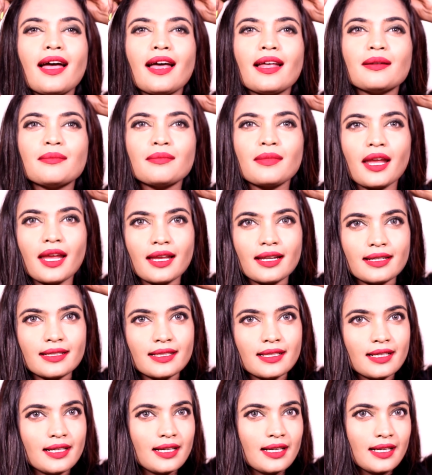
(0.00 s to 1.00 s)
And make
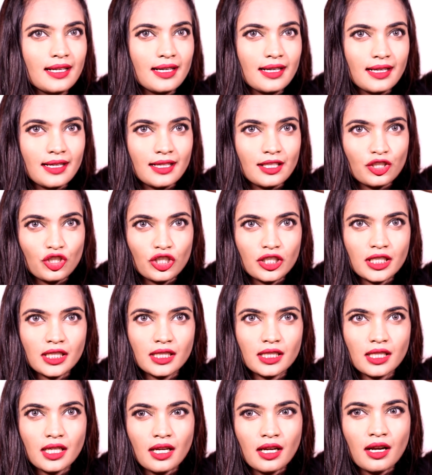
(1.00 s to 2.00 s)
it,
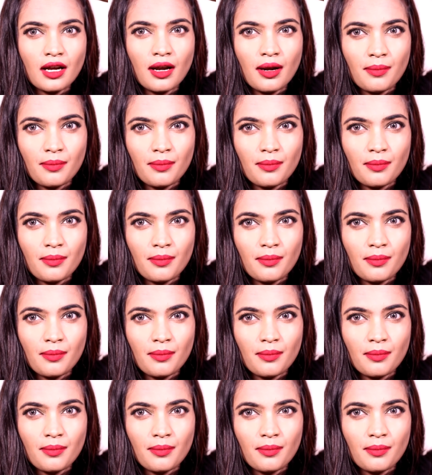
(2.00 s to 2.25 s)
just